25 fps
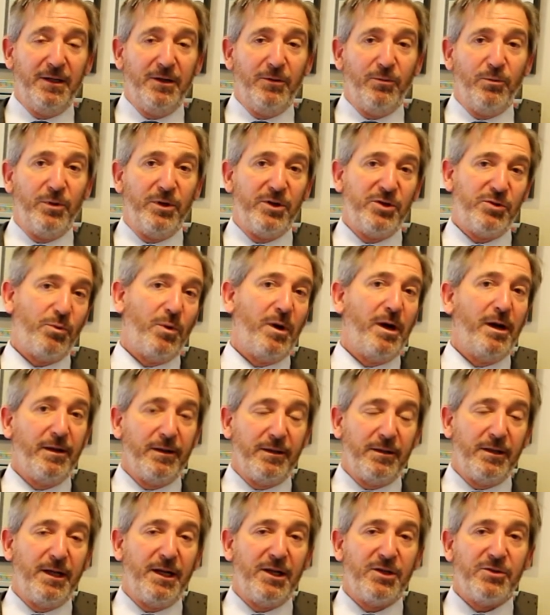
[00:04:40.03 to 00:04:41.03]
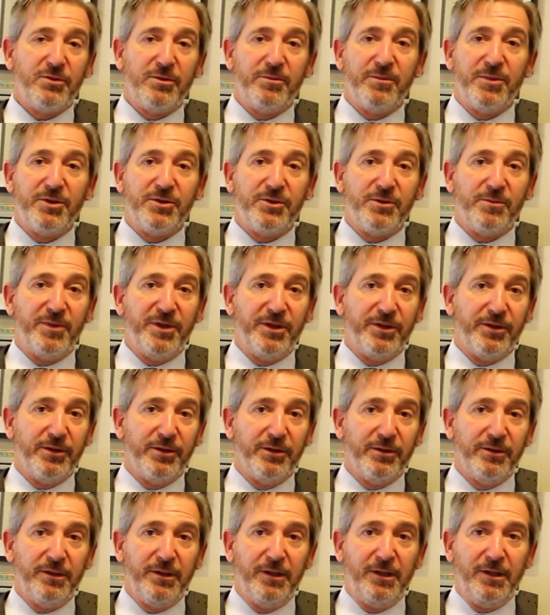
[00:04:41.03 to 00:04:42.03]
which, while a Class 1
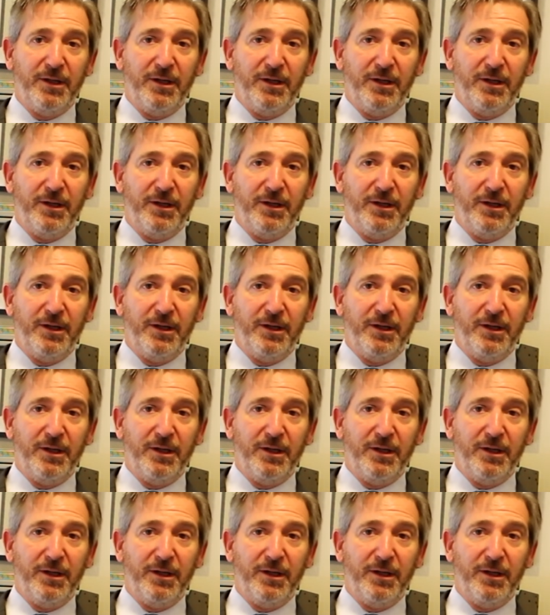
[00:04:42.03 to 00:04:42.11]
misdemeanor,